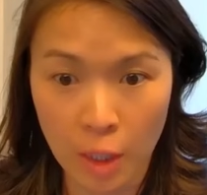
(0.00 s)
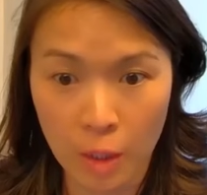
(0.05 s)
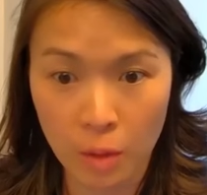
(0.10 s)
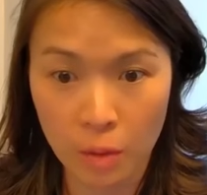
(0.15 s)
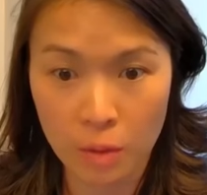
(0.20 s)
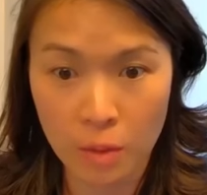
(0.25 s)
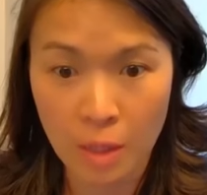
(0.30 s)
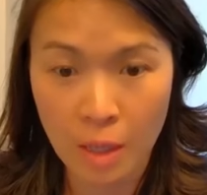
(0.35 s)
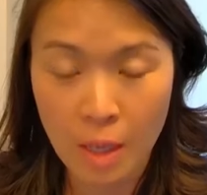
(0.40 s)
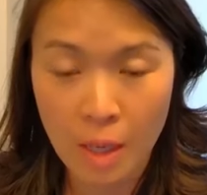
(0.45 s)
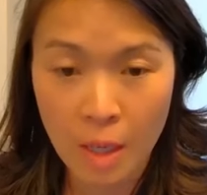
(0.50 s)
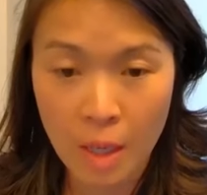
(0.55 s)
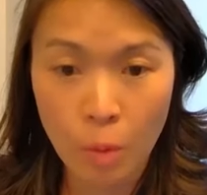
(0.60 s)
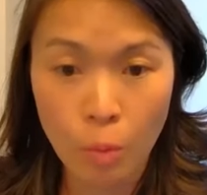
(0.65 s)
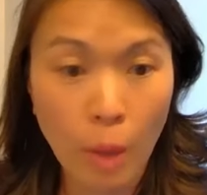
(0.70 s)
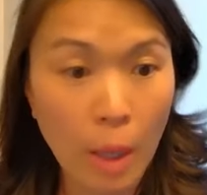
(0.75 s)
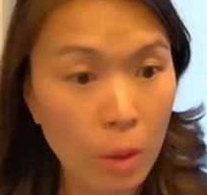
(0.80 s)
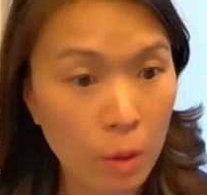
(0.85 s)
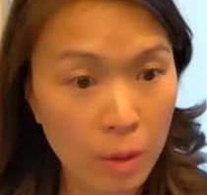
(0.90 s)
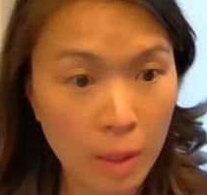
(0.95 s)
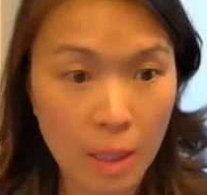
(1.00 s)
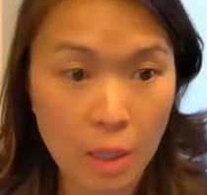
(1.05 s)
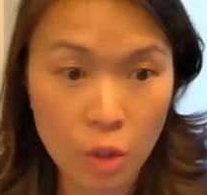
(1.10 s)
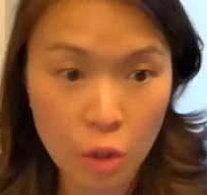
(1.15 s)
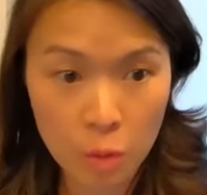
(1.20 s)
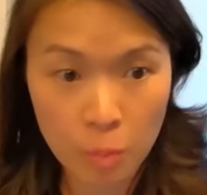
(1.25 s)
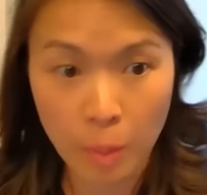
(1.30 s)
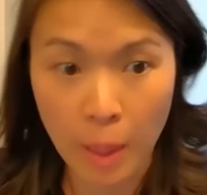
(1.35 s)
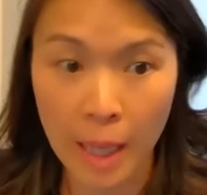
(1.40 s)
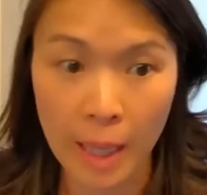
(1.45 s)
channels, rather than
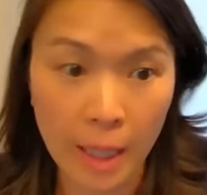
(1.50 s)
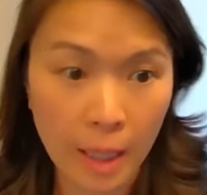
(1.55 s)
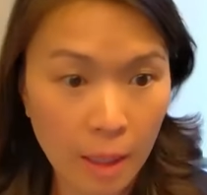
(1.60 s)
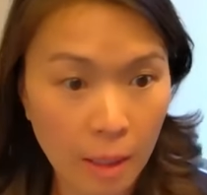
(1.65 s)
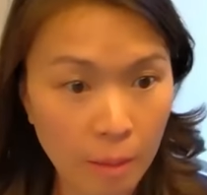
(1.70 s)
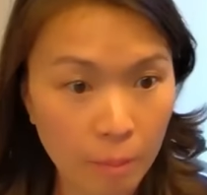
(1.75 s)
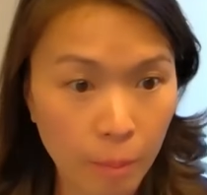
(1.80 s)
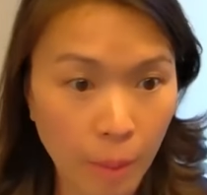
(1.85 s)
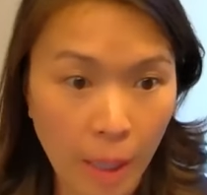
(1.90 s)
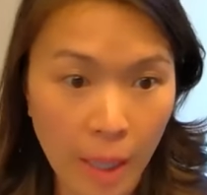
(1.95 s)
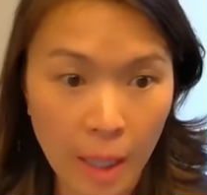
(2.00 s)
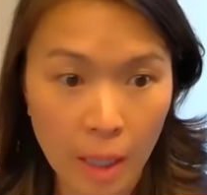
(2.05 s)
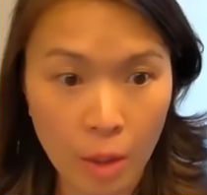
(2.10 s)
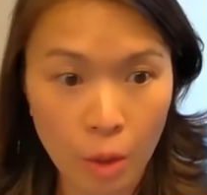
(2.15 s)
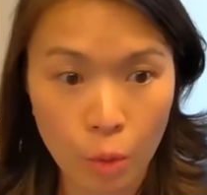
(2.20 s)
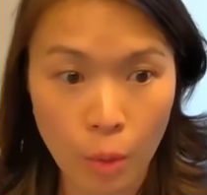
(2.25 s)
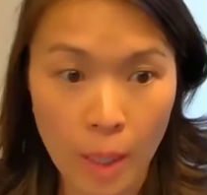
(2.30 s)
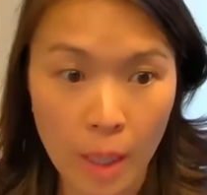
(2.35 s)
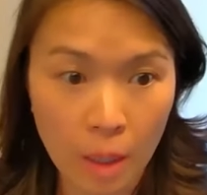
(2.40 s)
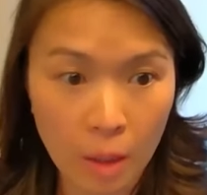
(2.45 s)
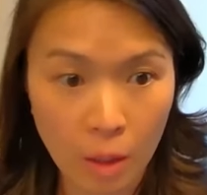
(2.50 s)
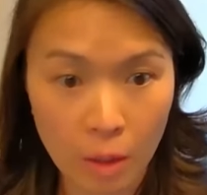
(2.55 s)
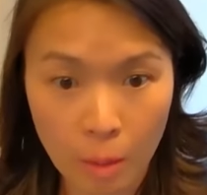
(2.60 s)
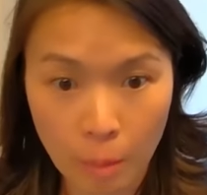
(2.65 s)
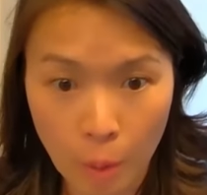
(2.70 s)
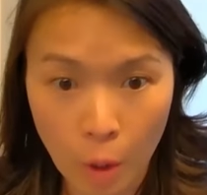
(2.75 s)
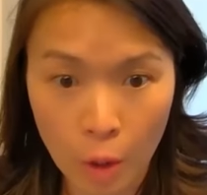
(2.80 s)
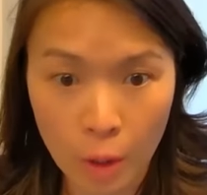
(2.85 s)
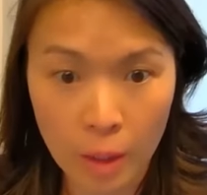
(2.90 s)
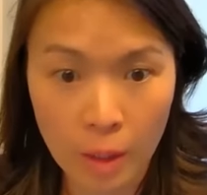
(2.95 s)
just buying credit on
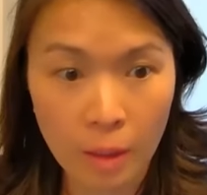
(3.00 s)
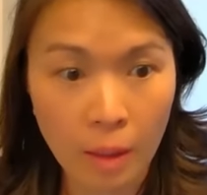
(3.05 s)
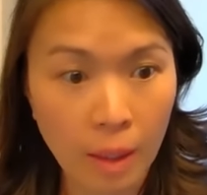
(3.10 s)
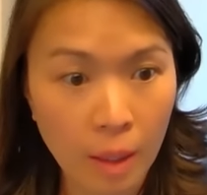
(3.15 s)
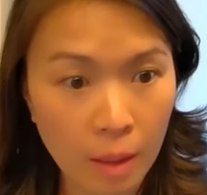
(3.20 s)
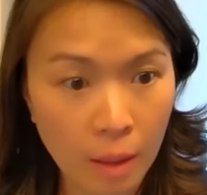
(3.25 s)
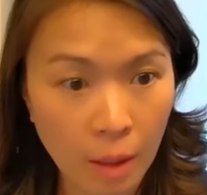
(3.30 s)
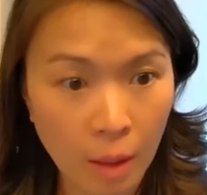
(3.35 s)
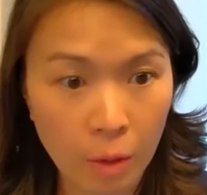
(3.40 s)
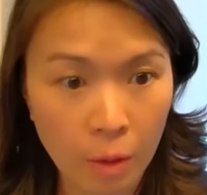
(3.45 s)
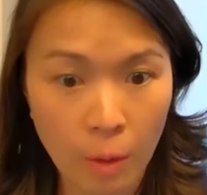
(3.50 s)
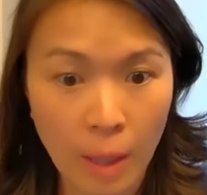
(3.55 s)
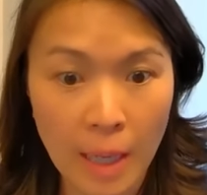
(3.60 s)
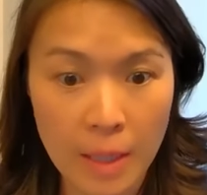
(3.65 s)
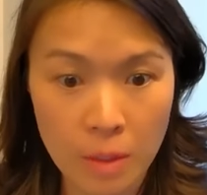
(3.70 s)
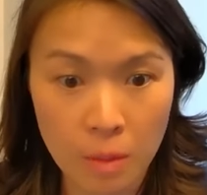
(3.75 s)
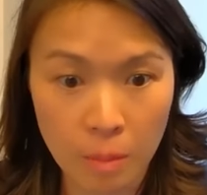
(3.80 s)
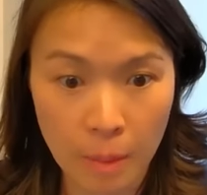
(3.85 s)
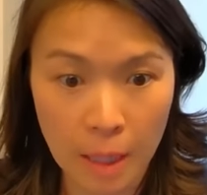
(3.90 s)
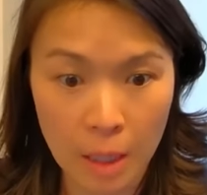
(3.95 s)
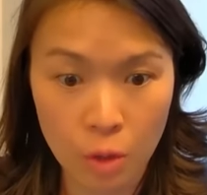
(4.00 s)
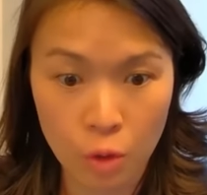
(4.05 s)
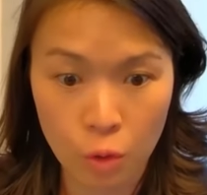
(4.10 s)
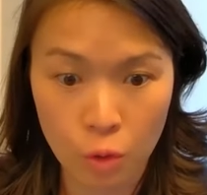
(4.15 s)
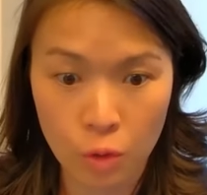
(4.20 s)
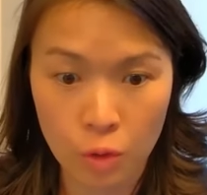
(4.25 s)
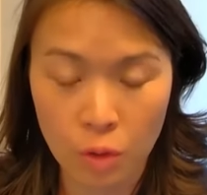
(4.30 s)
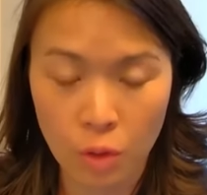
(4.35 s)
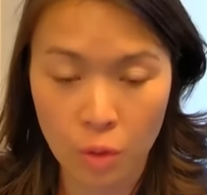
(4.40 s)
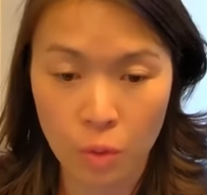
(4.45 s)
the market like other asset
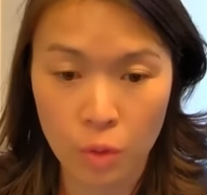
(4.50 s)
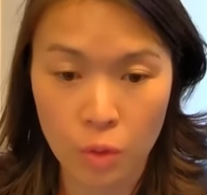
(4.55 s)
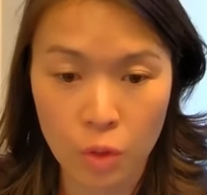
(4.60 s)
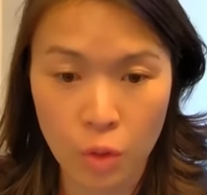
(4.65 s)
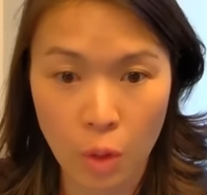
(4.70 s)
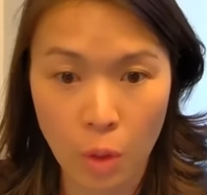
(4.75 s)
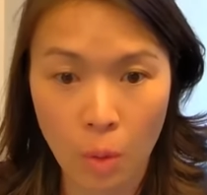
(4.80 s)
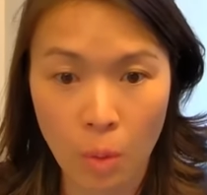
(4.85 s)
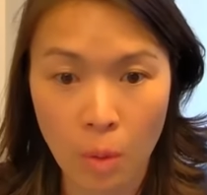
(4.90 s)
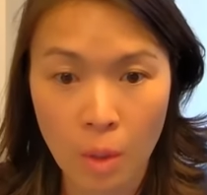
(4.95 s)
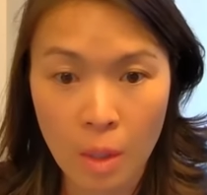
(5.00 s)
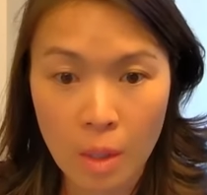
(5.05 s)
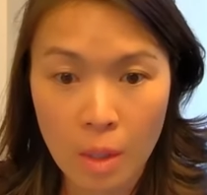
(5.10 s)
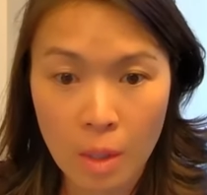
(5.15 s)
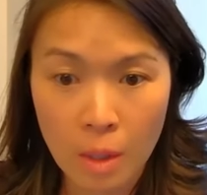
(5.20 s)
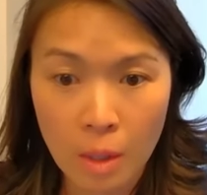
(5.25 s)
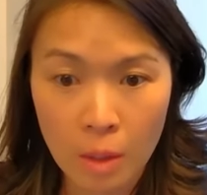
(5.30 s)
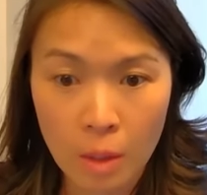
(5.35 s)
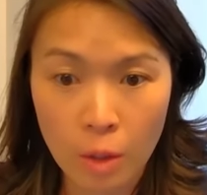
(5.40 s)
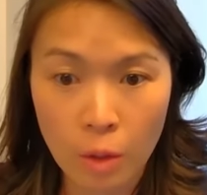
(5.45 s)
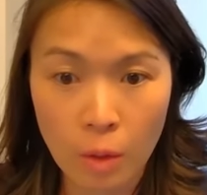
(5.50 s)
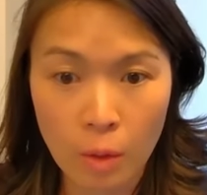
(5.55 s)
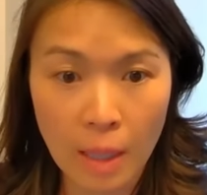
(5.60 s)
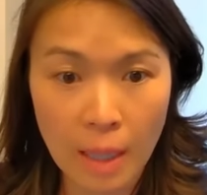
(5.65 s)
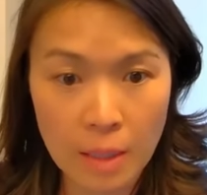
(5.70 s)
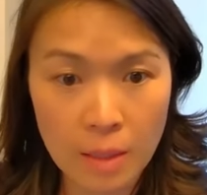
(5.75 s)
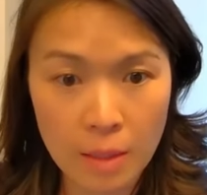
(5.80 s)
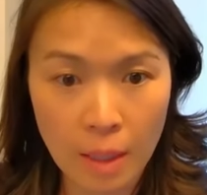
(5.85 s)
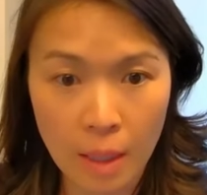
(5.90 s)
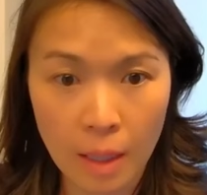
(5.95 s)
managers do. So,
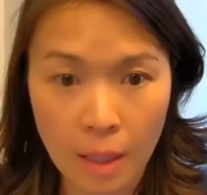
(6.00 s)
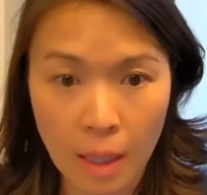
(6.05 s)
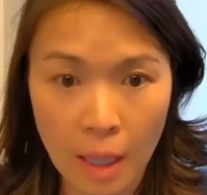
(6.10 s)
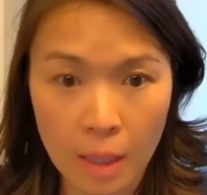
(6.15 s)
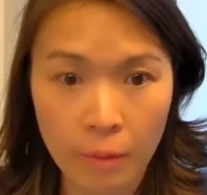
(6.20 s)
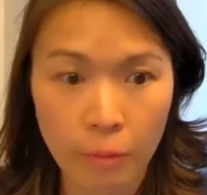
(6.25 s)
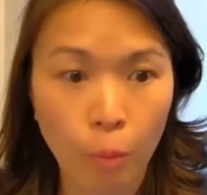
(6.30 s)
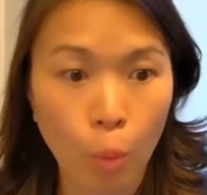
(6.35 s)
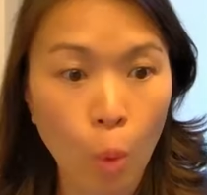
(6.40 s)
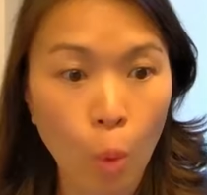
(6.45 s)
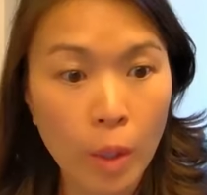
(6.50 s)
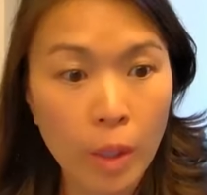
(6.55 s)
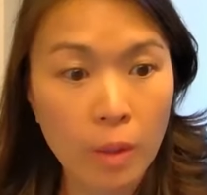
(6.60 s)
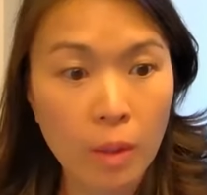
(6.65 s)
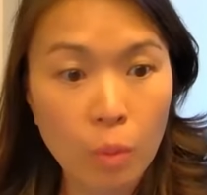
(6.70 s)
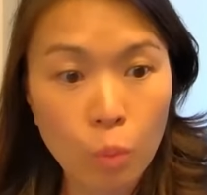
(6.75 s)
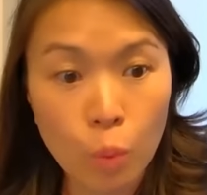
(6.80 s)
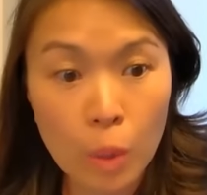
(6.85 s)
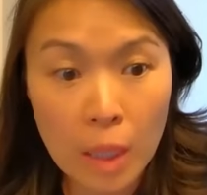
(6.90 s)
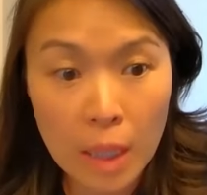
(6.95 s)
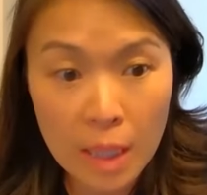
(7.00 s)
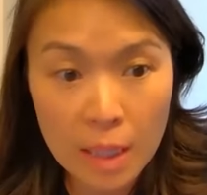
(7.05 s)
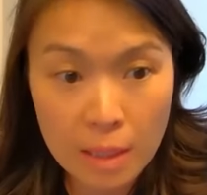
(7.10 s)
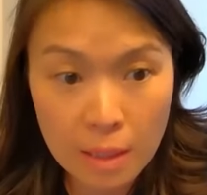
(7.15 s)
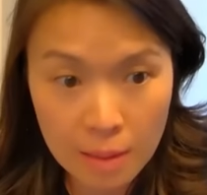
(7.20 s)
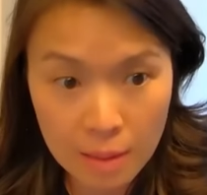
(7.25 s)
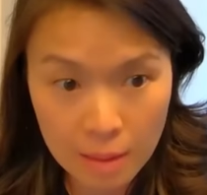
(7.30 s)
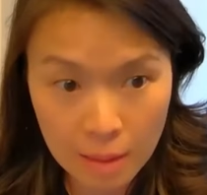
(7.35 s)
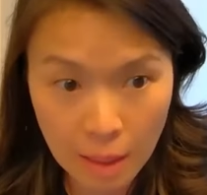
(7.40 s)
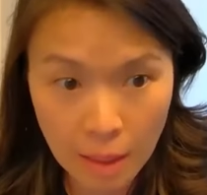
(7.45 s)
that's like kind of one of the really
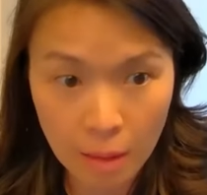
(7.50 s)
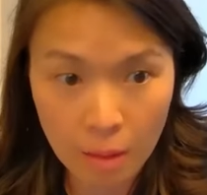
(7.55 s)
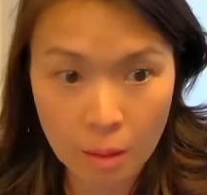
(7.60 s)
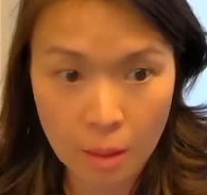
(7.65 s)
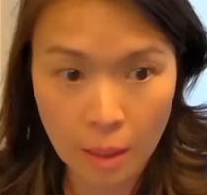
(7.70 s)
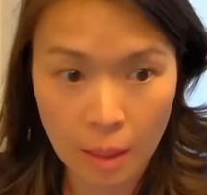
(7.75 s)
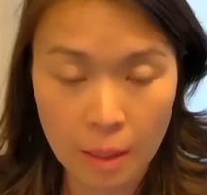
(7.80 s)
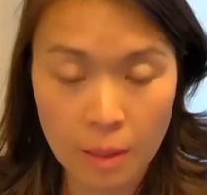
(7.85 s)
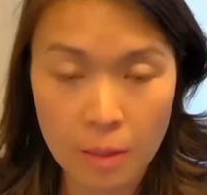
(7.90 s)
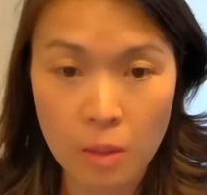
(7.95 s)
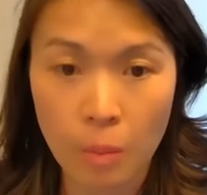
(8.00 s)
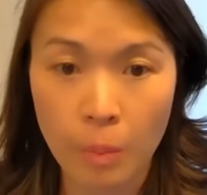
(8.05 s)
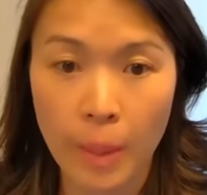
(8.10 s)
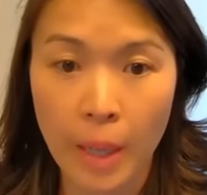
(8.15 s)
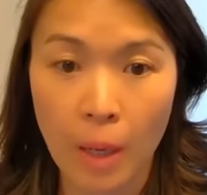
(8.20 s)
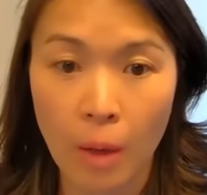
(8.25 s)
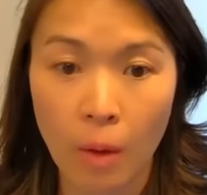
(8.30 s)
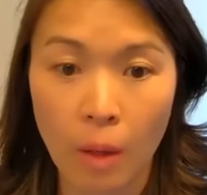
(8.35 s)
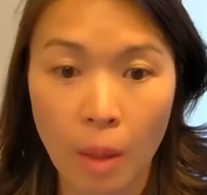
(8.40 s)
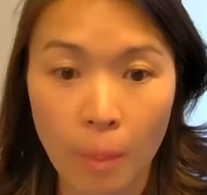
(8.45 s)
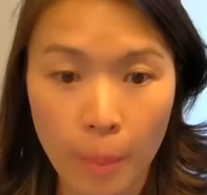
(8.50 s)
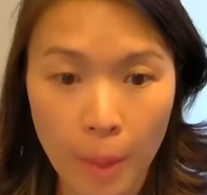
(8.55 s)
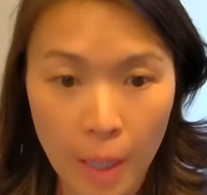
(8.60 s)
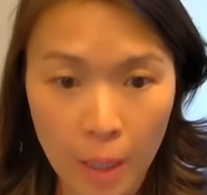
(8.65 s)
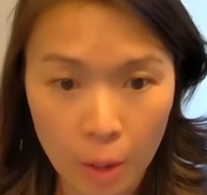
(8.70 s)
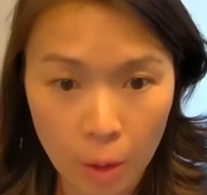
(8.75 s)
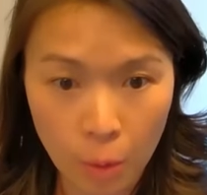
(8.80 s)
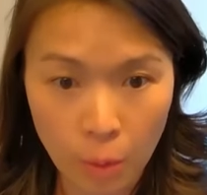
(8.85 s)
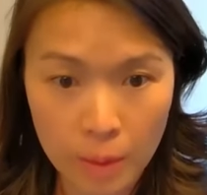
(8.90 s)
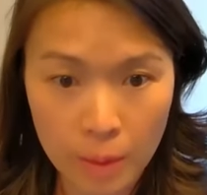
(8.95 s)
distinct things about
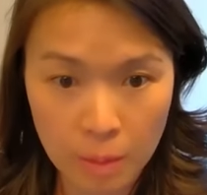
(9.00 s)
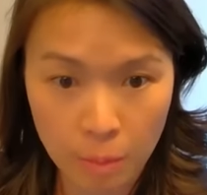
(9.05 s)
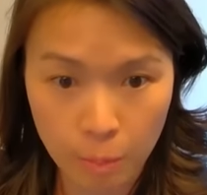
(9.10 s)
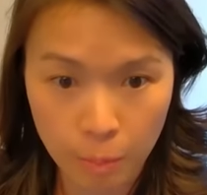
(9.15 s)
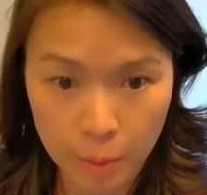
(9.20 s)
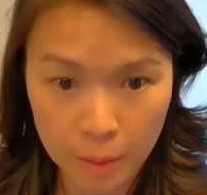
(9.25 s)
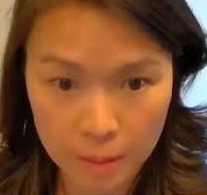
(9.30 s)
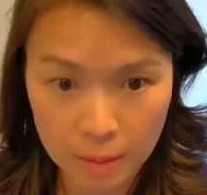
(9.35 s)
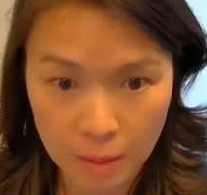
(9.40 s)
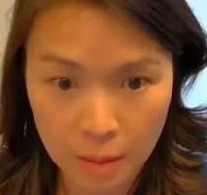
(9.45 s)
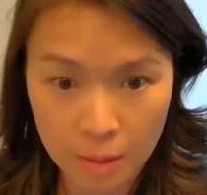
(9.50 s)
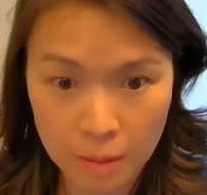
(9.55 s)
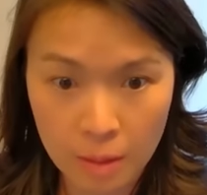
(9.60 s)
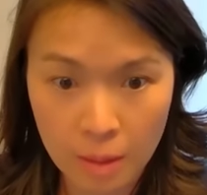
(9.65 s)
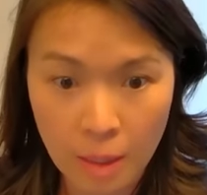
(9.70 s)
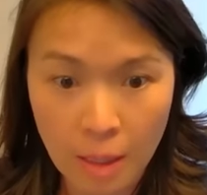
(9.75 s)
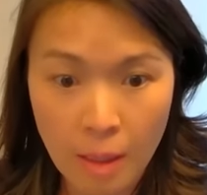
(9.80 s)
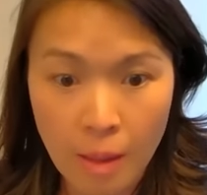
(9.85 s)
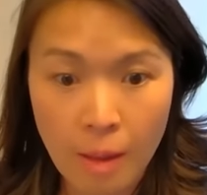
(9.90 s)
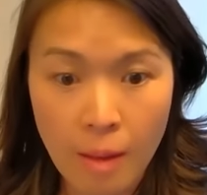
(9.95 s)
Apollo as a business,